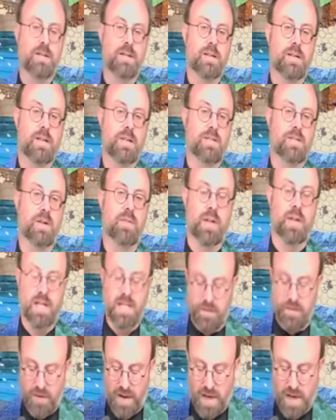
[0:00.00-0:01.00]
So they
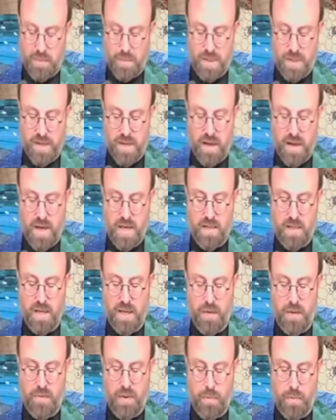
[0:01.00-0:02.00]
developed the
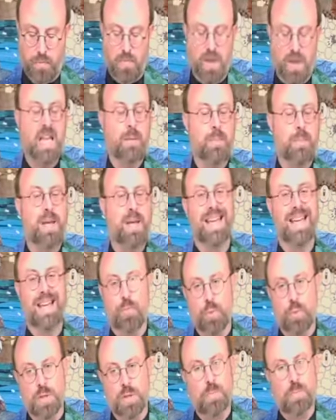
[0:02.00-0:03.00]
idea that maybe it
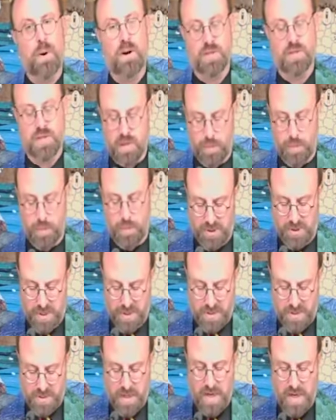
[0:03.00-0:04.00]
was possible
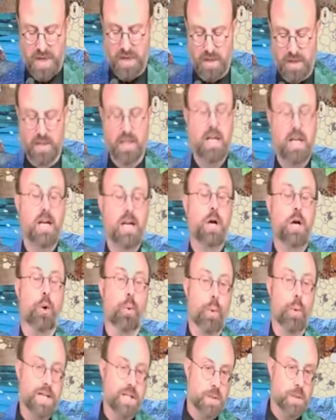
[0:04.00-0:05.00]
to tell
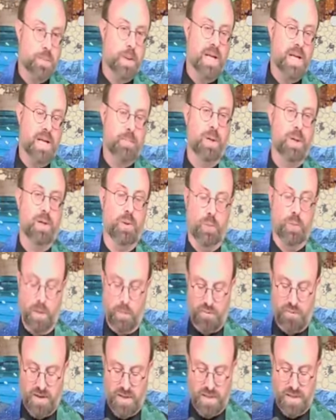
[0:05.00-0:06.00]
which people were
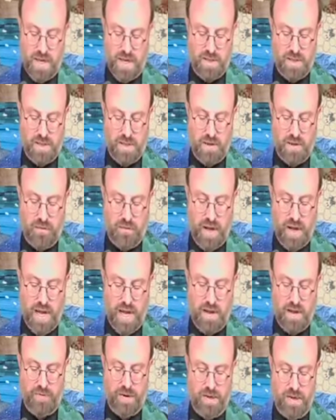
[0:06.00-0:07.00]
predestined for
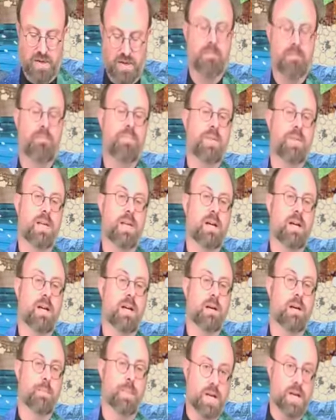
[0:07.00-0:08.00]
heaven,
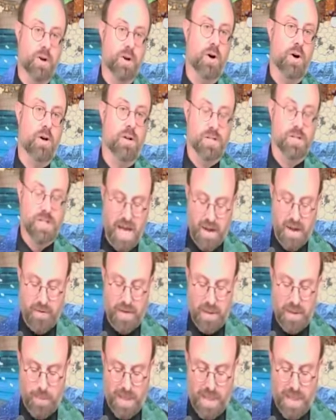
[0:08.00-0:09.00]
because
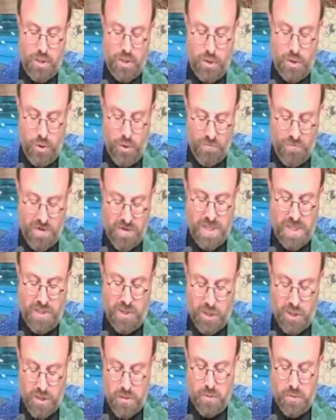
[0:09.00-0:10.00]
having been already
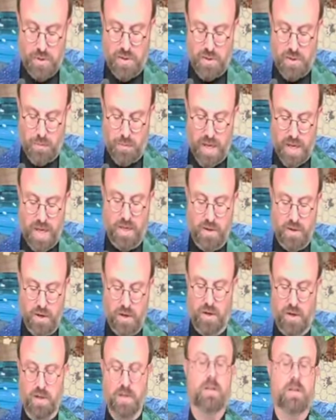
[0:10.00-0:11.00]
chosen by
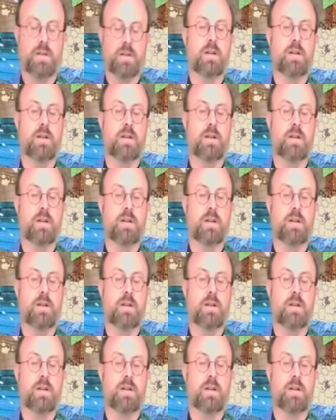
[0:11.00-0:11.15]
God,